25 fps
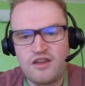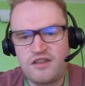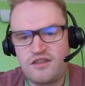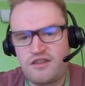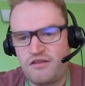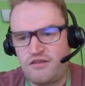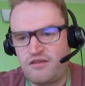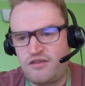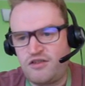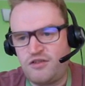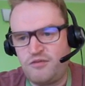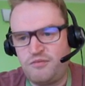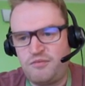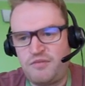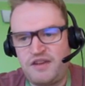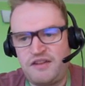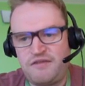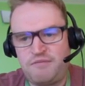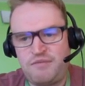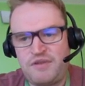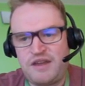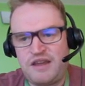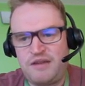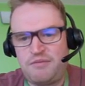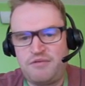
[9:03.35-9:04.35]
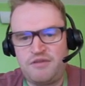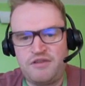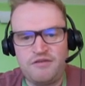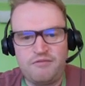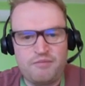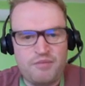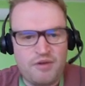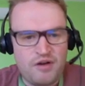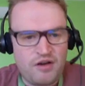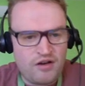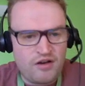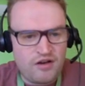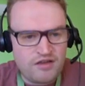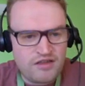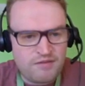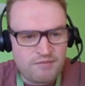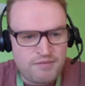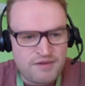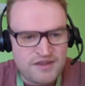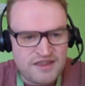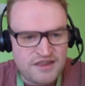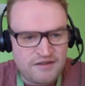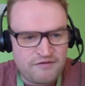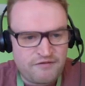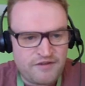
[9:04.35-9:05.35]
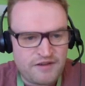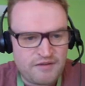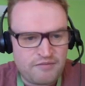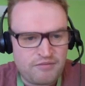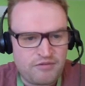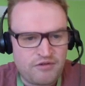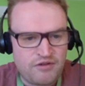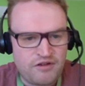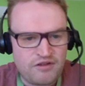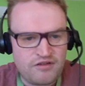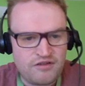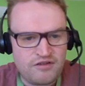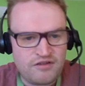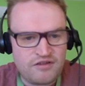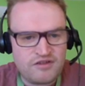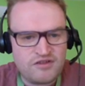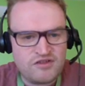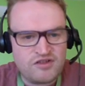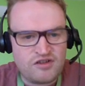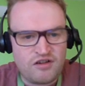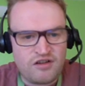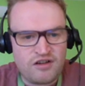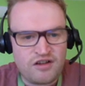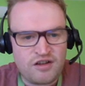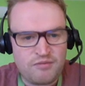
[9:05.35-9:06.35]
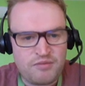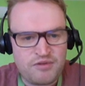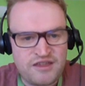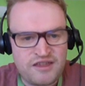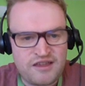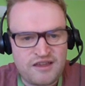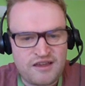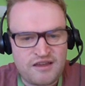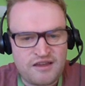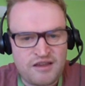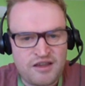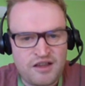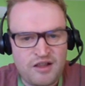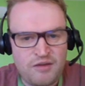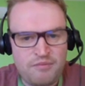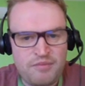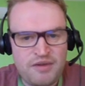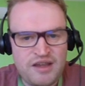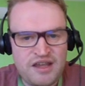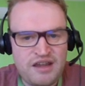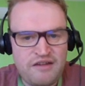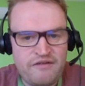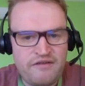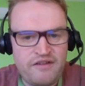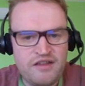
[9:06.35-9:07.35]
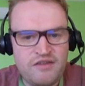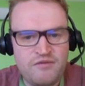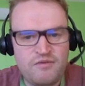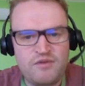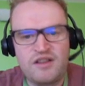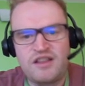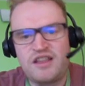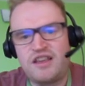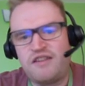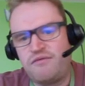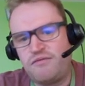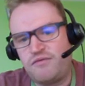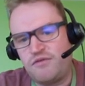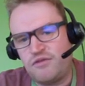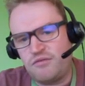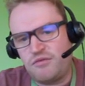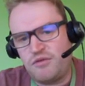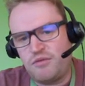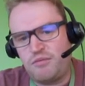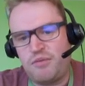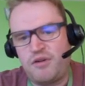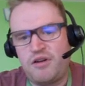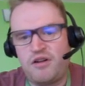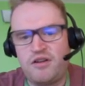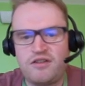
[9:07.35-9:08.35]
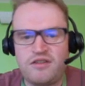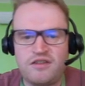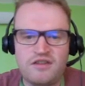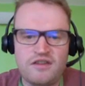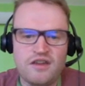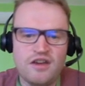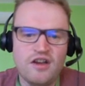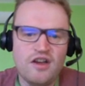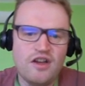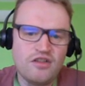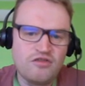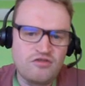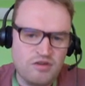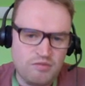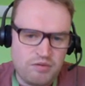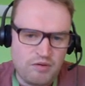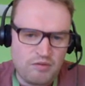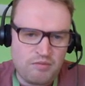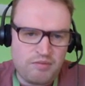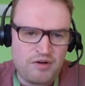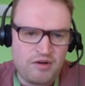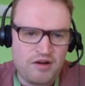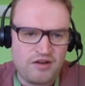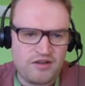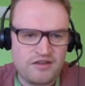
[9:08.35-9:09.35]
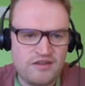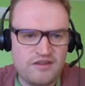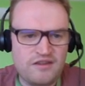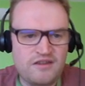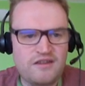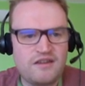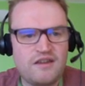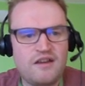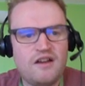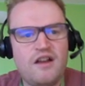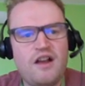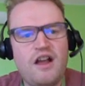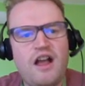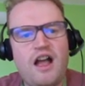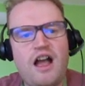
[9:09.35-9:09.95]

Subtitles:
So it could be if people have bought specific products during a particular period, we're going to give them double points, triple points.